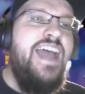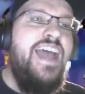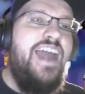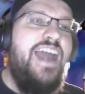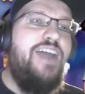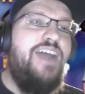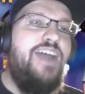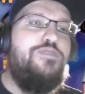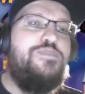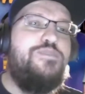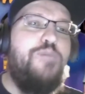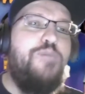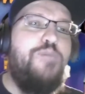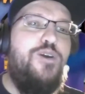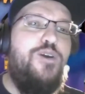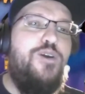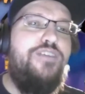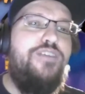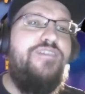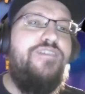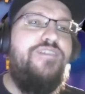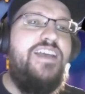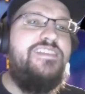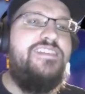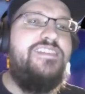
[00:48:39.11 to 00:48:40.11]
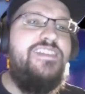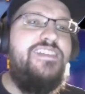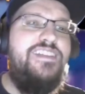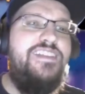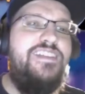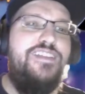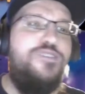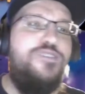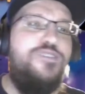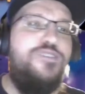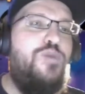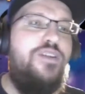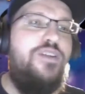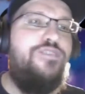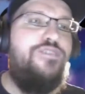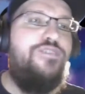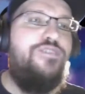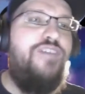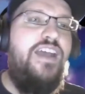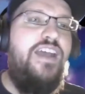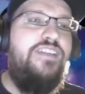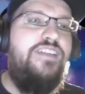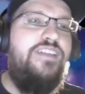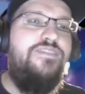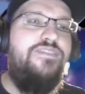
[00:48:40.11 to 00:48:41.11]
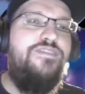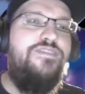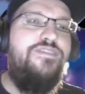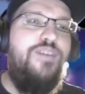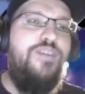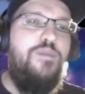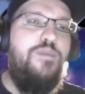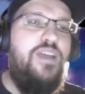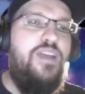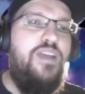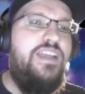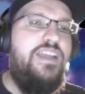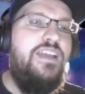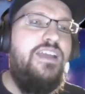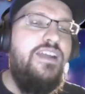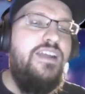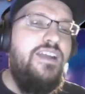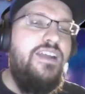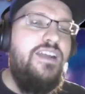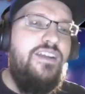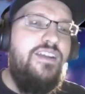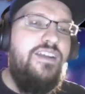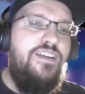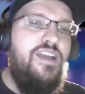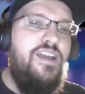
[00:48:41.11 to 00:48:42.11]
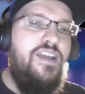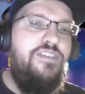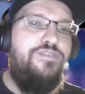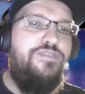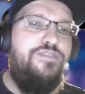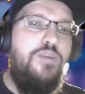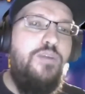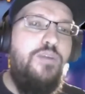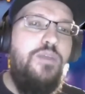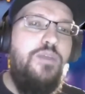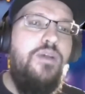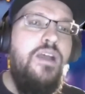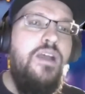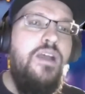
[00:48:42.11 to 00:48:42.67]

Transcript: and I was more invested in the Twitter fight, and from the